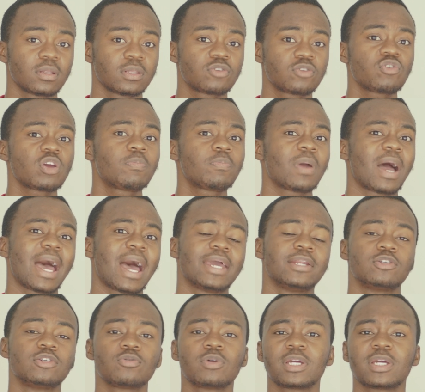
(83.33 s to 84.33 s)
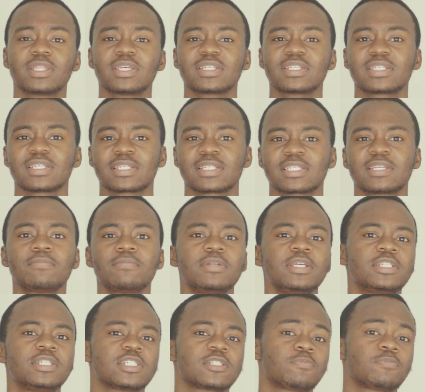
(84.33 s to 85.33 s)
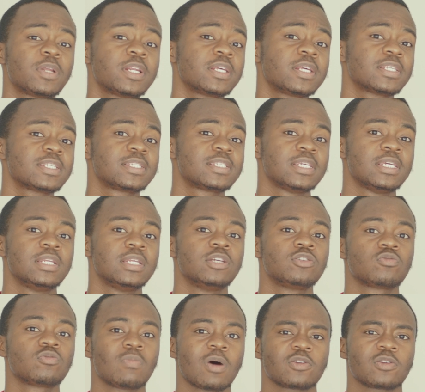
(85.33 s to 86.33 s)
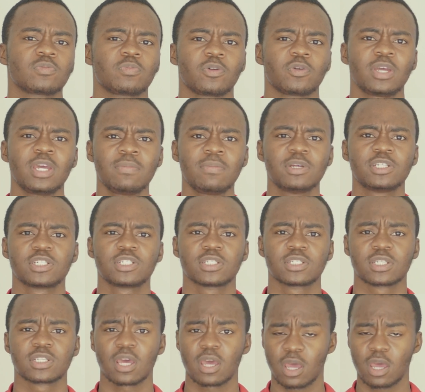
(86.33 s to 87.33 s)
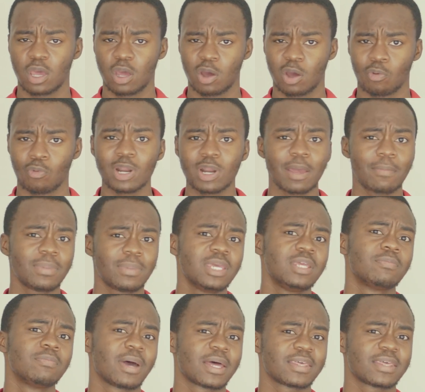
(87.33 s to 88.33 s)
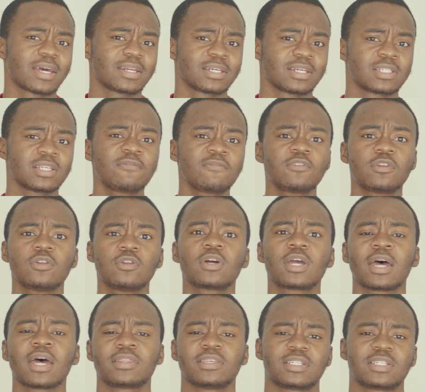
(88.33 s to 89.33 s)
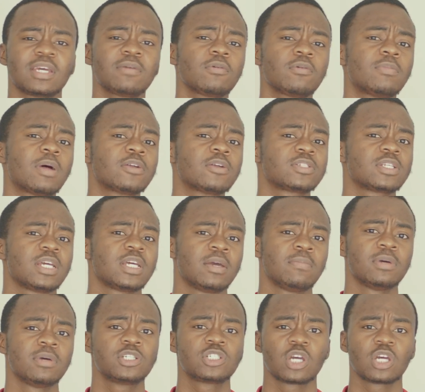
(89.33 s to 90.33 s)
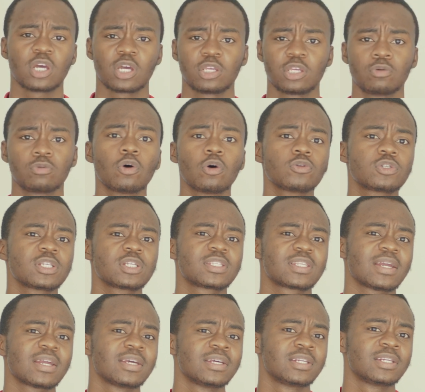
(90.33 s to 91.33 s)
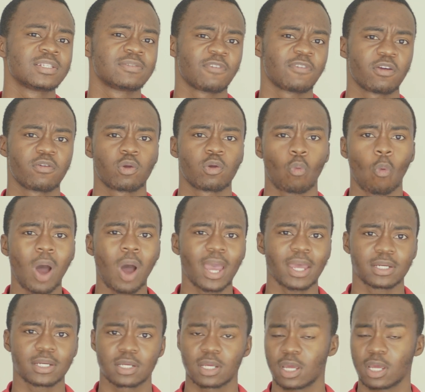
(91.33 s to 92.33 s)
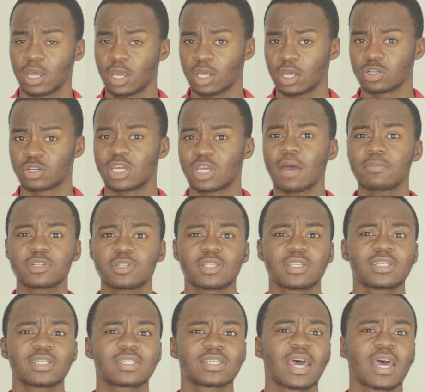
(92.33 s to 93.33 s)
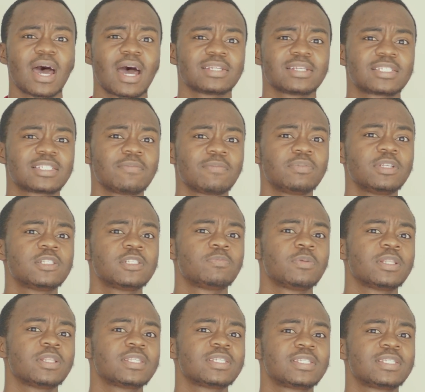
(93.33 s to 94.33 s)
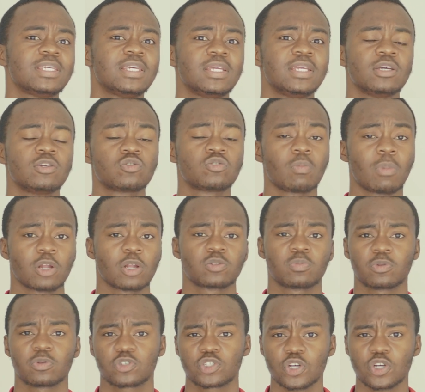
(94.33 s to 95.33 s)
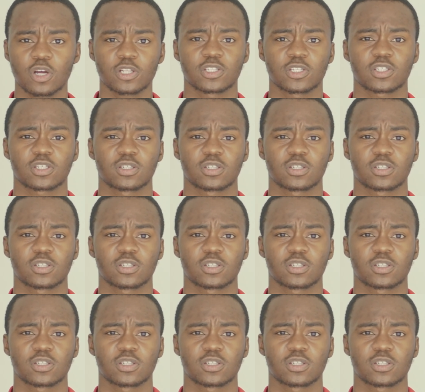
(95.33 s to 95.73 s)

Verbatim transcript: The trick behind doing this is simply just splitting the scene into multiple images. What I mean by that is if you look at the Table Mountain image, you'll notice that it is very wide. To capture this, I simply split the scene into multiple shots.